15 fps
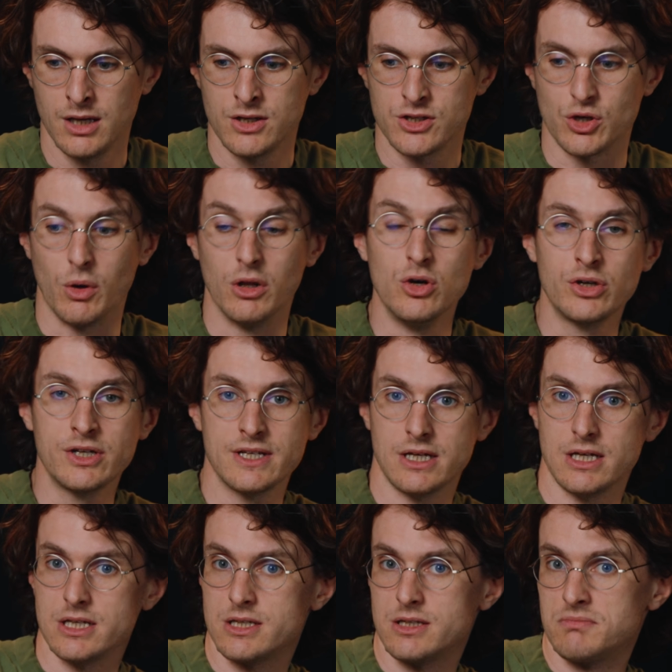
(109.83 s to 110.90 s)
So a look
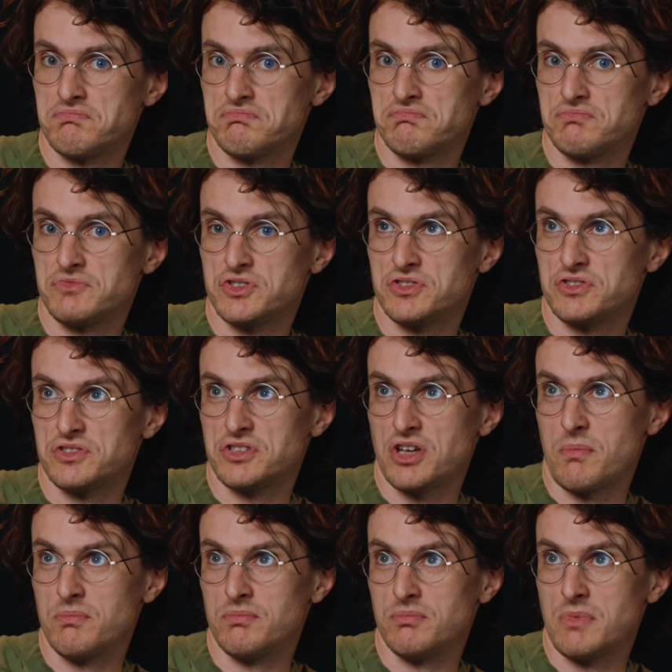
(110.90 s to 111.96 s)
is
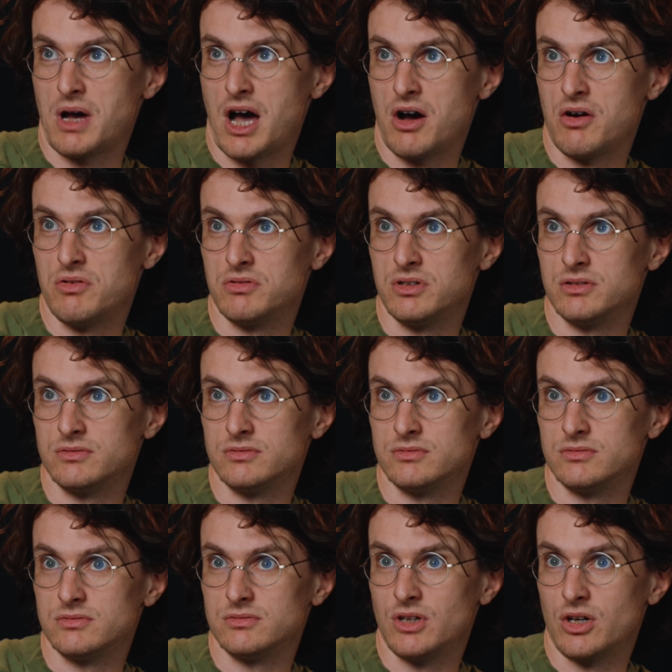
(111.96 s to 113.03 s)
somehow
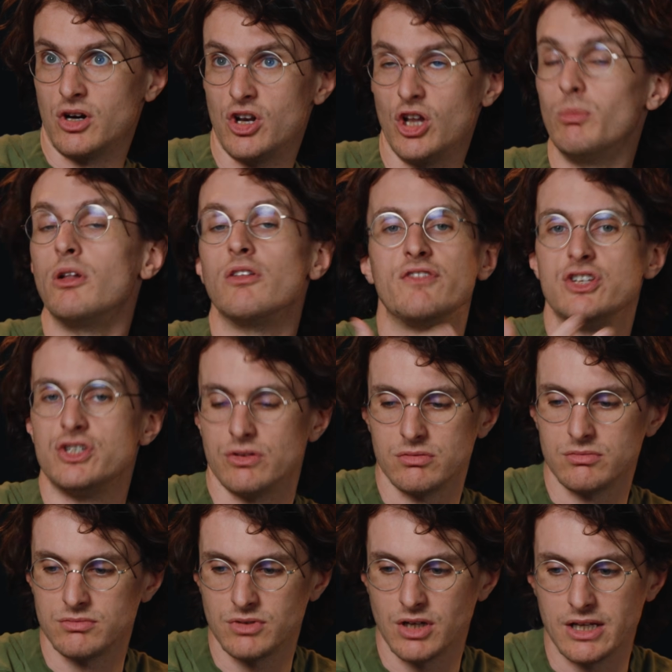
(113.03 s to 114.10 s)
a global
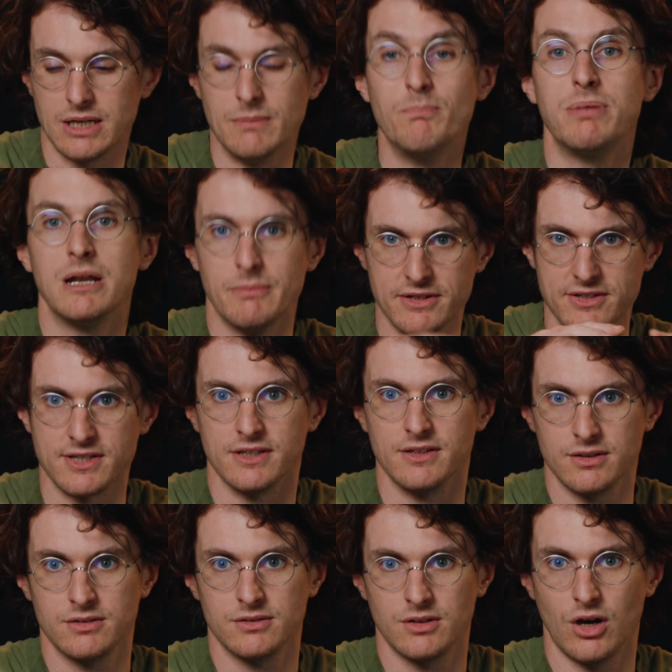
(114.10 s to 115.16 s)
vision implemented
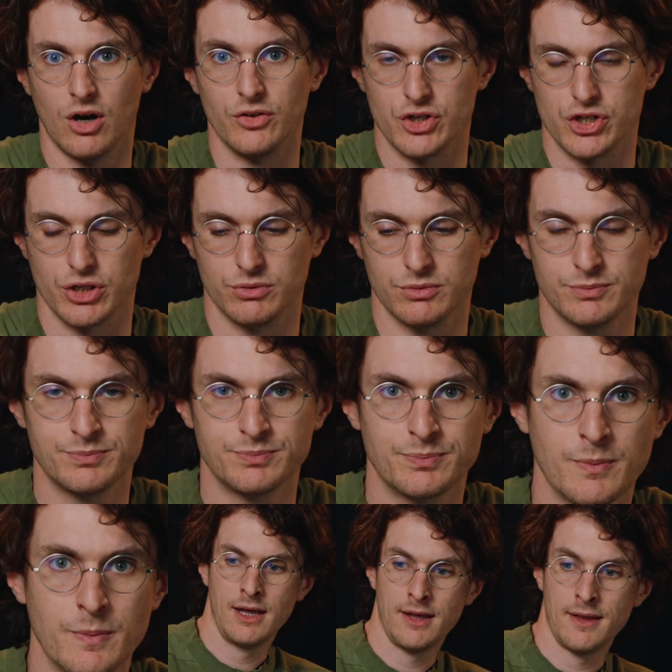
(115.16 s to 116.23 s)
on a show.
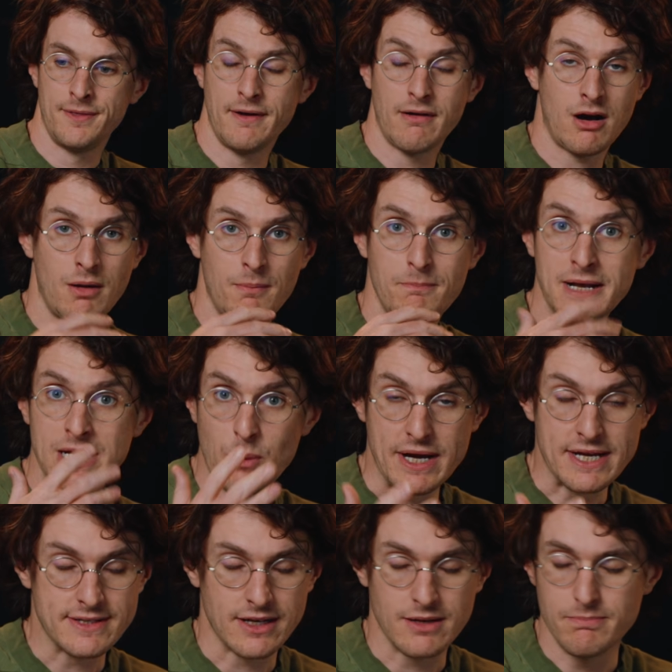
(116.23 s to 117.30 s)
There are many
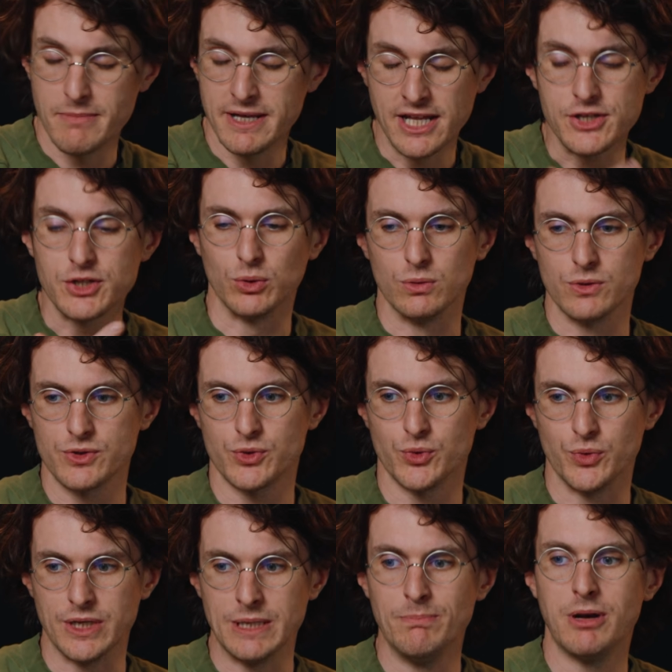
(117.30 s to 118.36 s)
ways and many tools
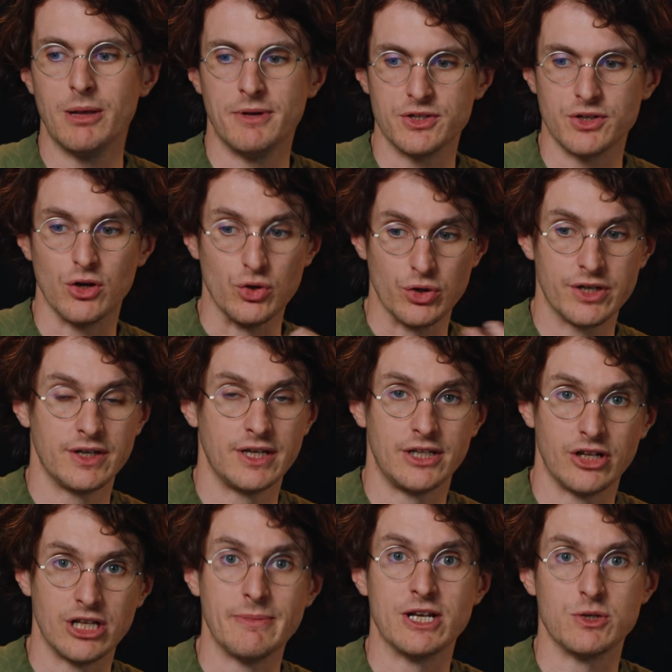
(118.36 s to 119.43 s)
to implement a look in
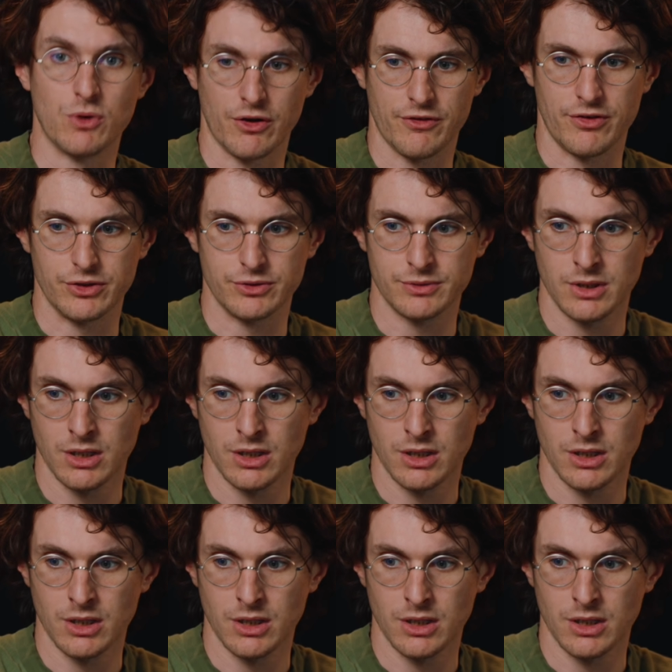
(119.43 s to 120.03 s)
an image workflow.